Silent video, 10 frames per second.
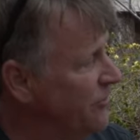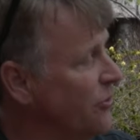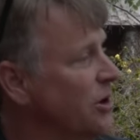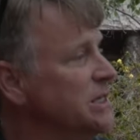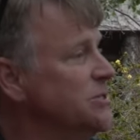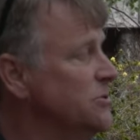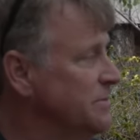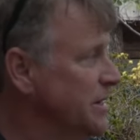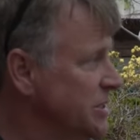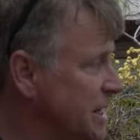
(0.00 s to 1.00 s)
forest, to a
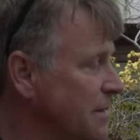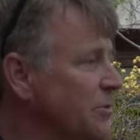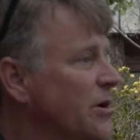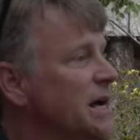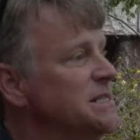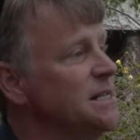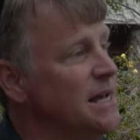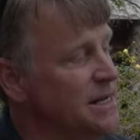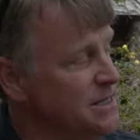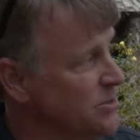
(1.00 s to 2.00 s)
maritime
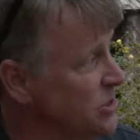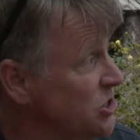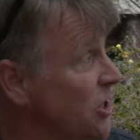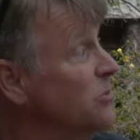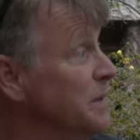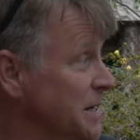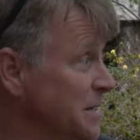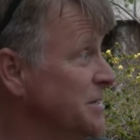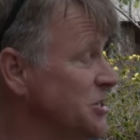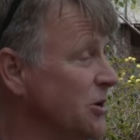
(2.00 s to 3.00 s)
grassland, to a shell
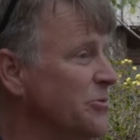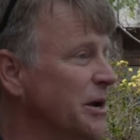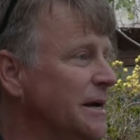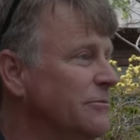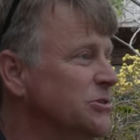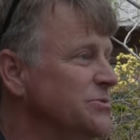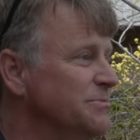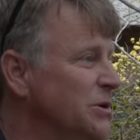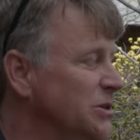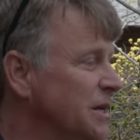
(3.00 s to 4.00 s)
midden, a shell ring, which we
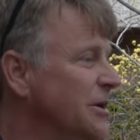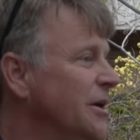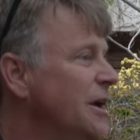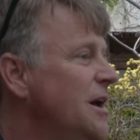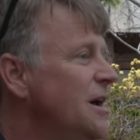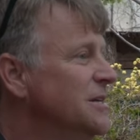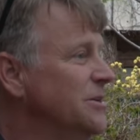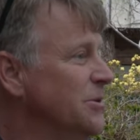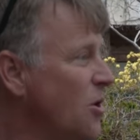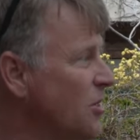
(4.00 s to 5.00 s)
built there,
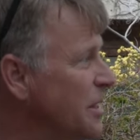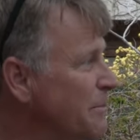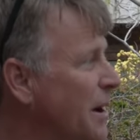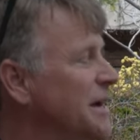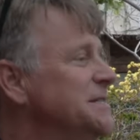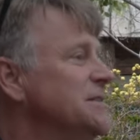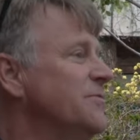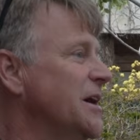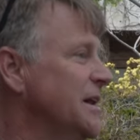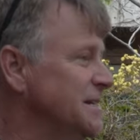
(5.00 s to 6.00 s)
to longleaf pine
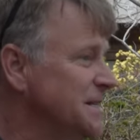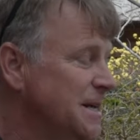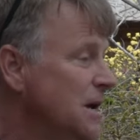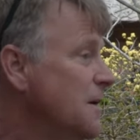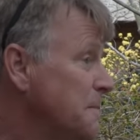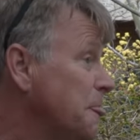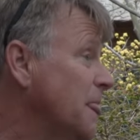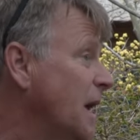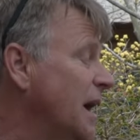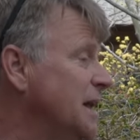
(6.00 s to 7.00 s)
savannas.
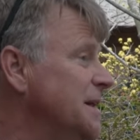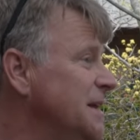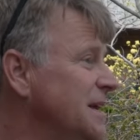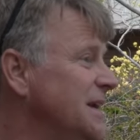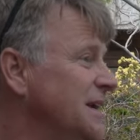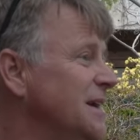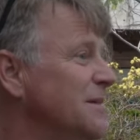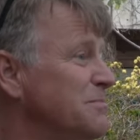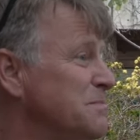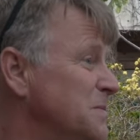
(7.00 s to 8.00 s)
And
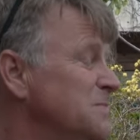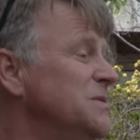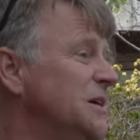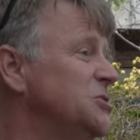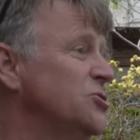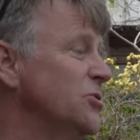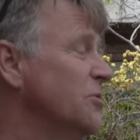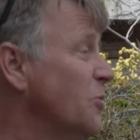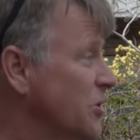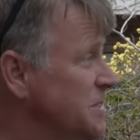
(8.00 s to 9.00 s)
it, it shouldn't
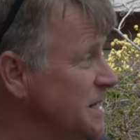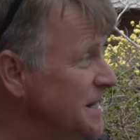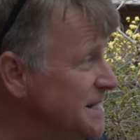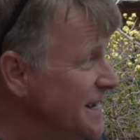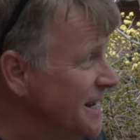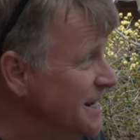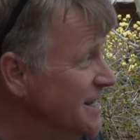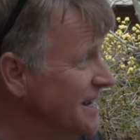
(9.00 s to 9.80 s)
have worked, and it did.